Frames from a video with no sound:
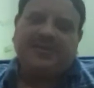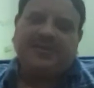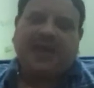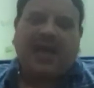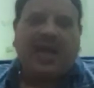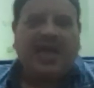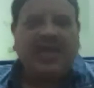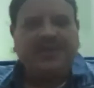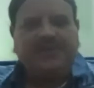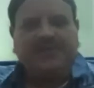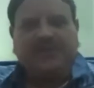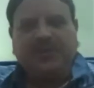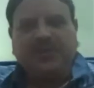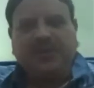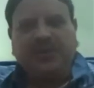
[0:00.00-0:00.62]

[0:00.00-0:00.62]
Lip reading: As we know